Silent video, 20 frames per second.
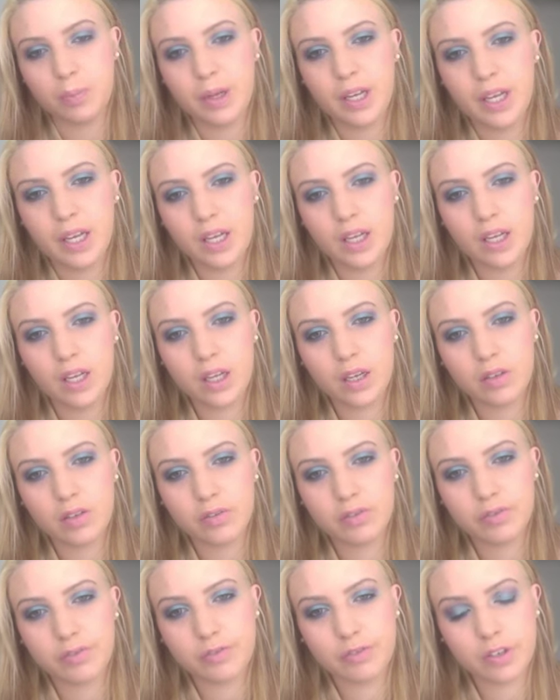big
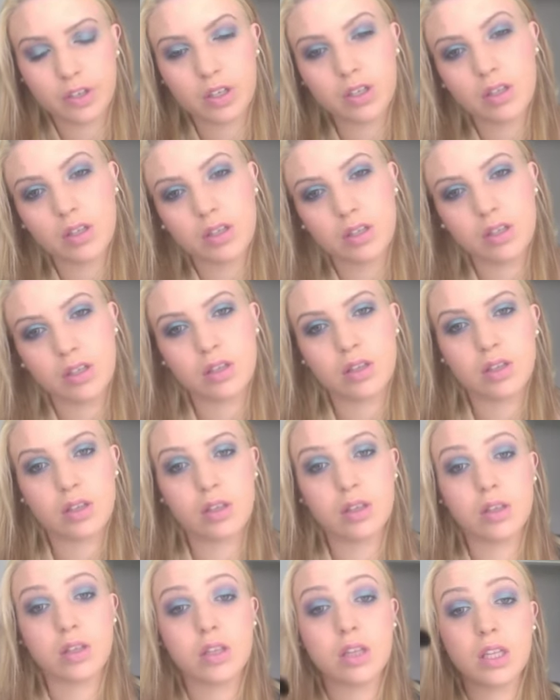for
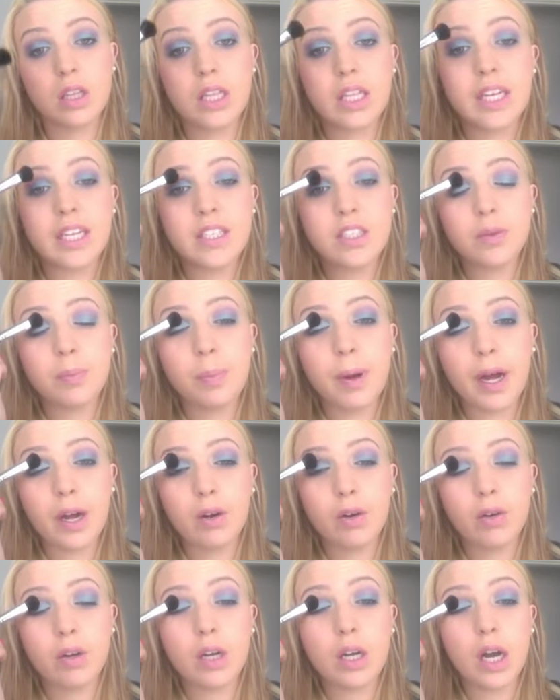the lid to
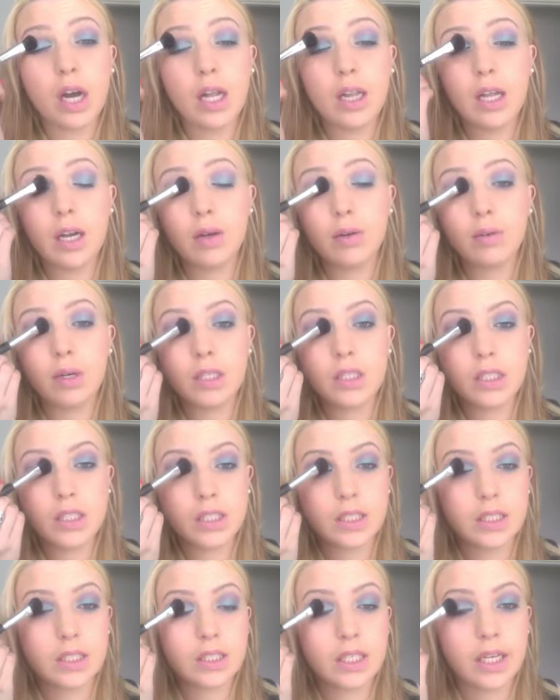pack on colour, as you
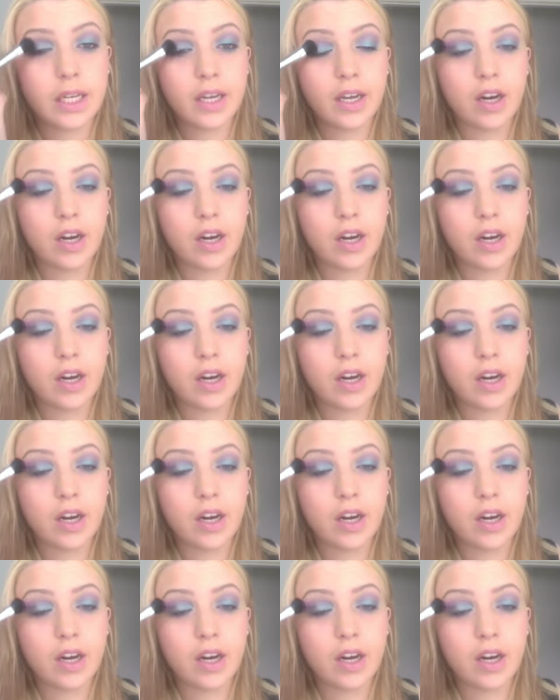can see.